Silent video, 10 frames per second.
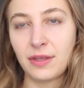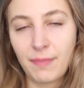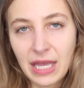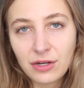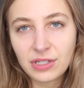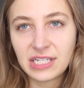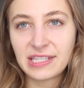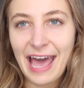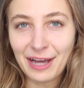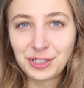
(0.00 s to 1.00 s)
the
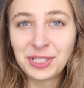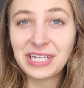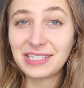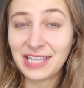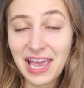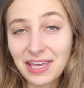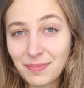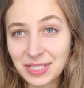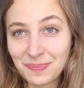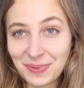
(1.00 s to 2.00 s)
Manderleys actually take
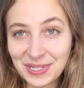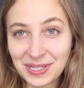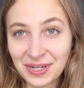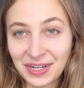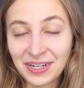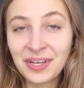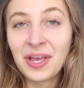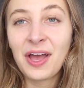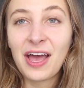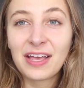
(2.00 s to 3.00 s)
him as a prisoner,
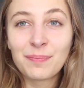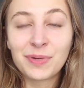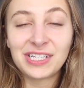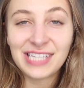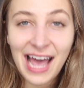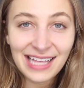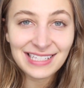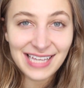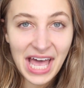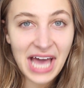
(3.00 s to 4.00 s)

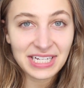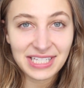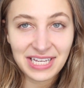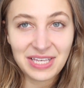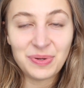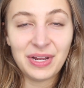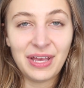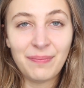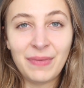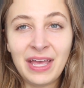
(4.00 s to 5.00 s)
pretend to execute
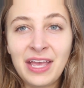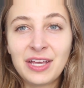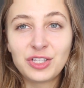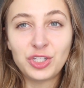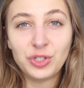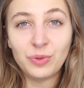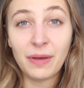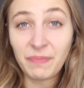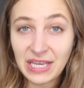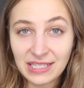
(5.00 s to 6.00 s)
him to
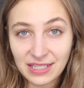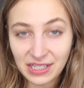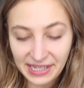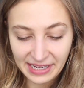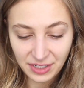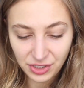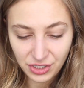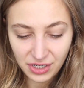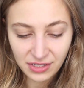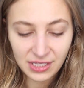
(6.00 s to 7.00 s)
appease the
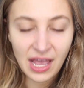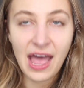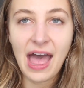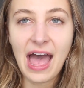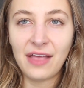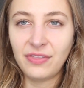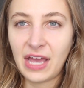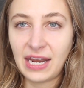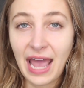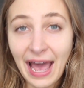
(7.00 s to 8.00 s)
Lannisters, and
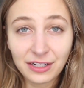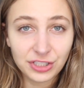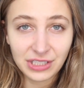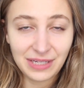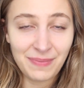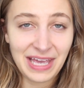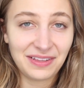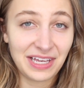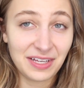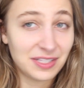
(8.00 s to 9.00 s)
then actually
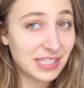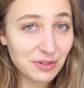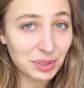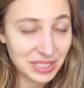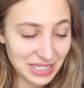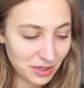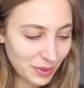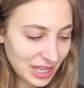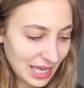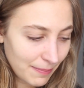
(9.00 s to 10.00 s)
make like a secret deal
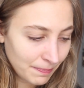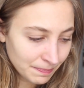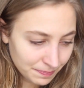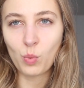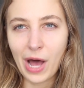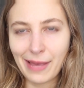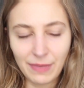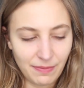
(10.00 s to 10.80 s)
with him. Wyman